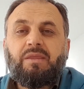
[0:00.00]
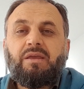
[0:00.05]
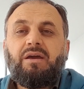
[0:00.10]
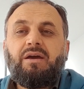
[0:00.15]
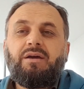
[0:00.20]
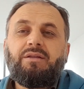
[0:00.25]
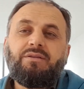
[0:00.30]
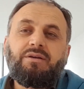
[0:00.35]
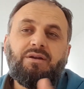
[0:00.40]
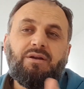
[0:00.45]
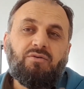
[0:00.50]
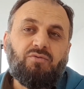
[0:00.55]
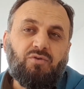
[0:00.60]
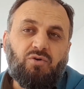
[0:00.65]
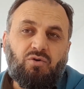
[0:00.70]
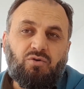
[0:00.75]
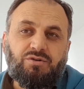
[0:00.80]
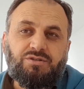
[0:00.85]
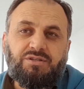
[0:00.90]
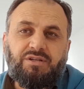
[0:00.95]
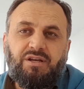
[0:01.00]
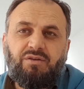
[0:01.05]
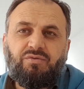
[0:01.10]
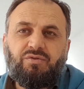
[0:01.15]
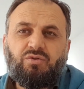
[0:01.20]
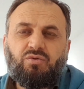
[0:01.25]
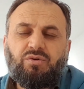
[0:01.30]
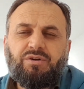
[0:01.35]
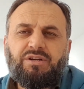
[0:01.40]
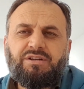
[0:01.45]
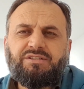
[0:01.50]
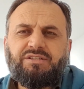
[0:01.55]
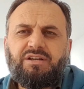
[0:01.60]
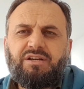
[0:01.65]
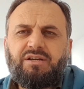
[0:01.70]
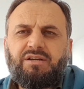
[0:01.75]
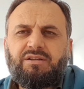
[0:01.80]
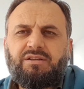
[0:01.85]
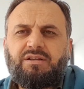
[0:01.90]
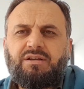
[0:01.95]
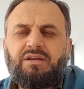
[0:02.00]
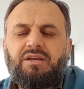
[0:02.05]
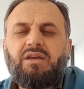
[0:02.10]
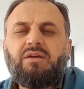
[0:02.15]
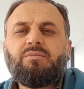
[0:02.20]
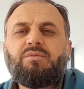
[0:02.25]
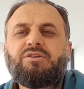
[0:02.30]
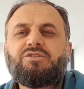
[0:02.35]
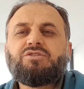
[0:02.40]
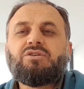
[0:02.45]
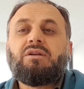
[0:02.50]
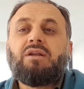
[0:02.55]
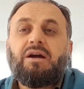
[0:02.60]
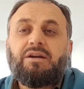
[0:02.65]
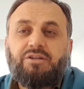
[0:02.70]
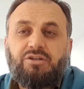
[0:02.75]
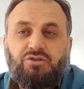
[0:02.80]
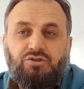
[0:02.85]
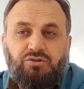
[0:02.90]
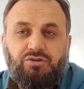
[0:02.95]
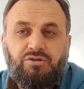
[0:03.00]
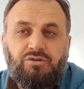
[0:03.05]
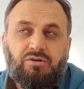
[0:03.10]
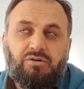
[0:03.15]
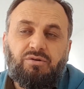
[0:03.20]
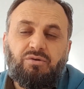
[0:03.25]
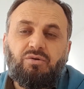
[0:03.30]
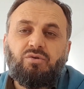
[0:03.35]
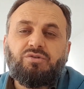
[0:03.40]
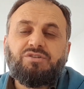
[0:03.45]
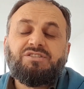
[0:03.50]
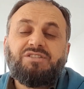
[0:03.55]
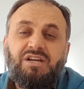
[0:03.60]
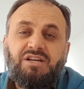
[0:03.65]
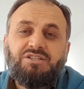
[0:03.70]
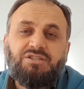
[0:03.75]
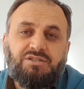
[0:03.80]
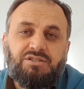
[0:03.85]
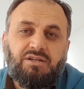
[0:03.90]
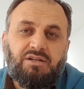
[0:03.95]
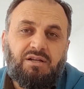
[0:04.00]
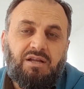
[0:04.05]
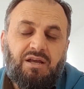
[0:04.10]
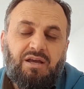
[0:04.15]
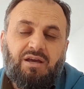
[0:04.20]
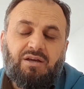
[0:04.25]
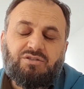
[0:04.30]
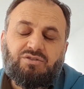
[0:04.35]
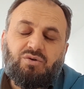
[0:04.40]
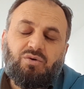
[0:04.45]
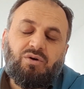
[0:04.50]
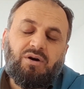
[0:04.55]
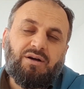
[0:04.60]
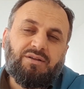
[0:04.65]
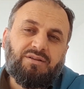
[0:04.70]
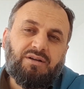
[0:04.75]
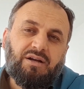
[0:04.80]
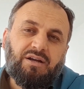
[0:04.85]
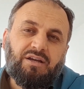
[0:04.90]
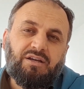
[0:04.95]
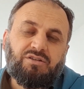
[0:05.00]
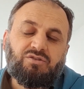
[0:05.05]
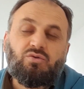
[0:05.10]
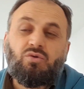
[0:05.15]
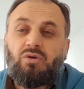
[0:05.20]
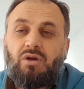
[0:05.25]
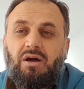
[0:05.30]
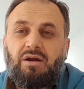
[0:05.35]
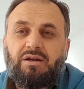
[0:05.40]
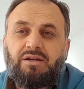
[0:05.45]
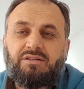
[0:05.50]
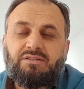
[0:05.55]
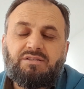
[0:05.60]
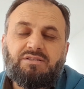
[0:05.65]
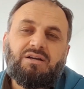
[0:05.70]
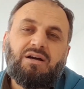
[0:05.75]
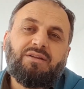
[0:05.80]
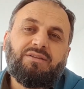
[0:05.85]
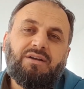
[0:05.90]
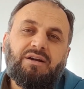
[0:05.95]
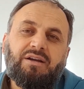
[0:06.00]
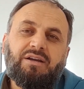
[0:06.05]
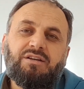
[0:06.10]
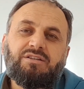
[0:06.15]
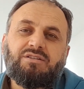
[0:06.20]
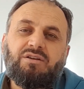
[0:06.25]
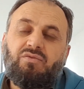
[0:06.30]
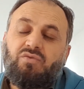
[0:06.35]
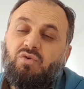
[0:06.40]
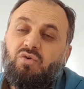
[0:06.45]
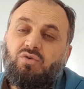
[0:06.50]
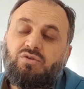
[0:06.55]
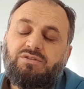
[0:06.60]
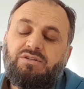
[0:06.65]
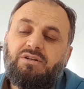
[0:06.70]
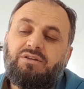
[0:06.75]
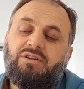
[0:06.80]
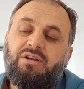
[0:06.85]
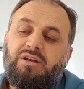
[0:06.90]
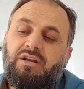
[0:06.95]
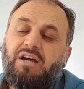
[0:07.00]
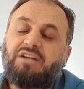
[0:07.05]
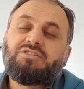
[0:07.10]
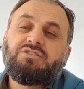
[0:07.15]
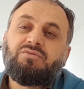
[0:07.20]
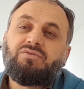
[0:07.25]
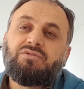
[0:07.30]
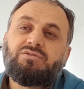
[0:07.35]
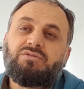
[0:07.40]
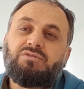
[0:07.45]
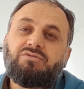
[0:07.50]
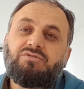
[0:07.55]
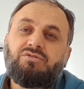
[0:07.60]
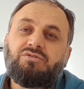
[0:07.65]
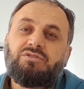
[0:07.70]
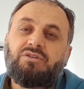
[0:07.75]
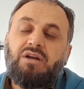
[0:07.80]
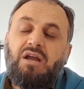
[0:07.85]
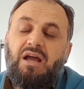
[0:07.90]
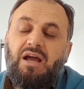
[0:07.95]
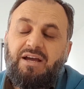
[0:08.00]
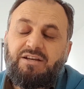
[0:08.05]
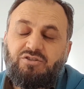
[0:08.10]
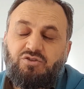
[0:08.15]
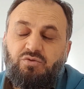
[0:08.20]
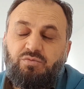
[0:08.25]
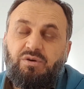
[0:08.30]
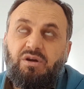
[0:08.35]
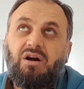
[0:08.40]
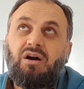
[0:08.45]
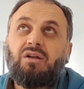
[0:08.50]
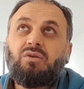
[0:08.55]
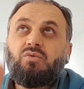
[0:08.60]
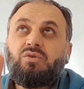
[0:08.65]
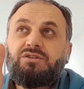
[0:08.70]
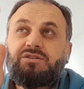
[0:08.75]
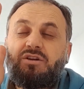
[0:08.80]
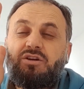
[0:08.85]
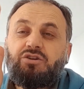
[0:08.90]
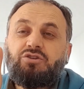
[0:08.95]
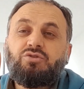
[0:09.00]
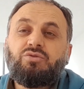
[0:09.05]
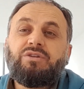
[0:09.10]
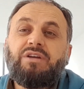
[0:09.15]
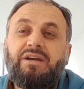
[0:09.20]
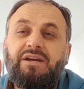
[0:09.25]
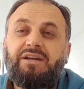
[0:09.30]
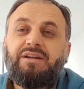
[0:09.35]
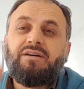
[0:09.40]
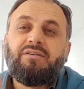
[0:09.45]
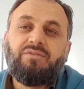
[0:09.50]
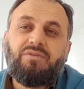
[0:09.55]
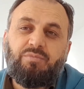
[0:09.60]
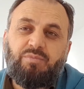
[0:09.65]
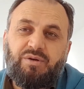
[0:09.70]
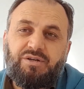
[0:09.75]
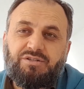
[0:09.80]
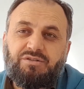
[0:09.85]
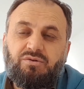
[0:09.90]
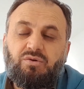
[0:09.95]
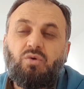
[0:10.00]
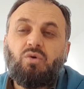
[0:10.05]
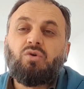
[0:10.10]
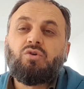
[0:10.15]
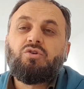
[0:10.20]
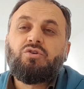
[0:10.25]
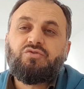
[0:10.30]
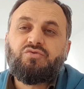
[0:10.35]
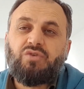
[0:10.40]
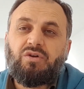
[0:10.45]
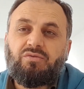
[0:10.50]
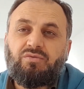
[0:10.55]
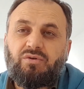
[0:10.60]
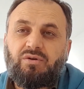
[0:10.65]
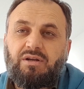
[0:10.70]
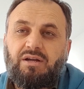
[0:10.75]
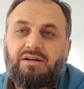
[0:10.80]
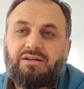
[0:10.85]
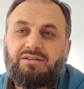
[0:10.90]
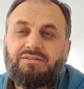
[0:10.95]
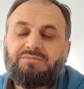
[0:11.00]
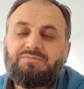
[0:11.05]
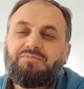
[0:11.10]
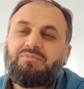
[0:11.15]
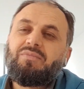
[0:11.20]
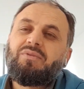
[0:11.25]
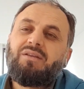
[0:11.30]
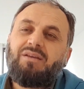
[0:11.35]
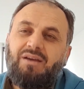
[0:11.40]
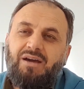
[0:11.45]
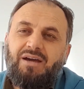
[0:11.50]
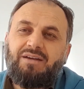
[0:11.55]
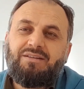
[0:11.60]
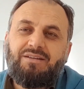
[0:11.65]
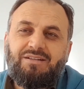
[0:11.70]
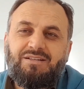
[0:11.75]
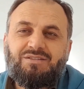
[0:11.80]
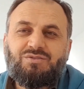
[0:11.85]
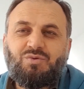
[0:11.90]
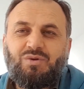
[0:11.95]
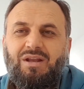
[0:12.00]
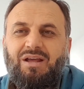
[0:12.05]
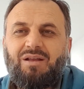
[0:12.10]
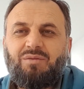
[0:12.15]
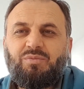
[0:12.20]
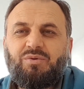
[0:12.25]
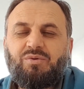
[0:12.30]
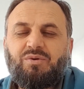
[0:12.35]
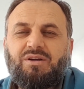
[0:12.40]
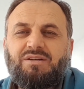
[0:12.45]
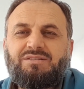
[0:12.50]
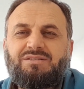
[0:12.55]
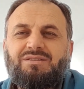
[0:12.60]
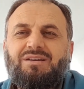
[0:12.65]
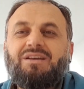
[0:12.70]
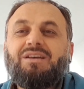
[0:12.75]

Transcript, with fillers: And then of course, if you want to take the image longitudinal or sagittal, so on that case or long axis, on that case, of course, the notch of the transducer has to be always to the head of the patient or o'clock. I think this will help you guys.